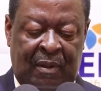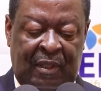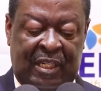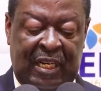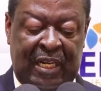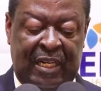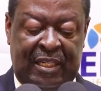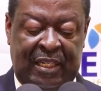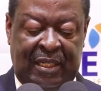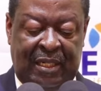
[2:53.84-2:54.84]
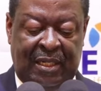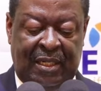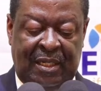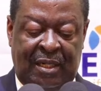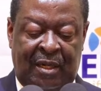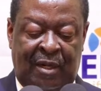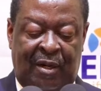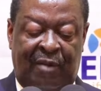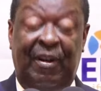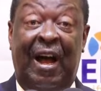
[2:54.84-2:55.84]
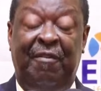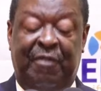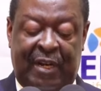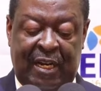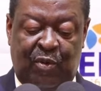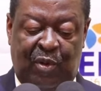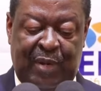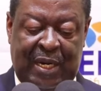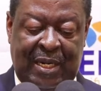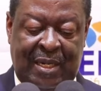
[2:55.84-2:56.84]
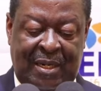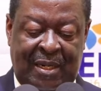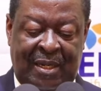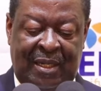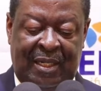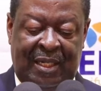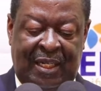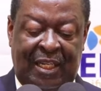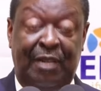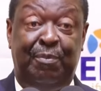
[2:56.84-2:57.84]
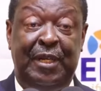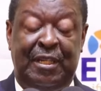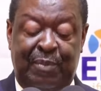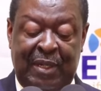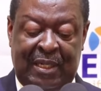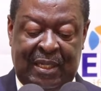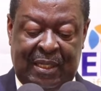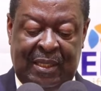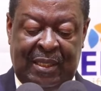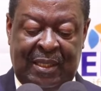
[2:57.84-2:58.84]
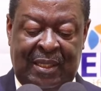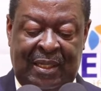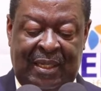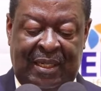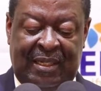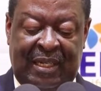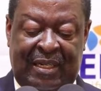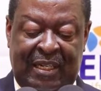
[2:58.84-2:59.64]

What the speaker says: This legacy of African women in peace building is a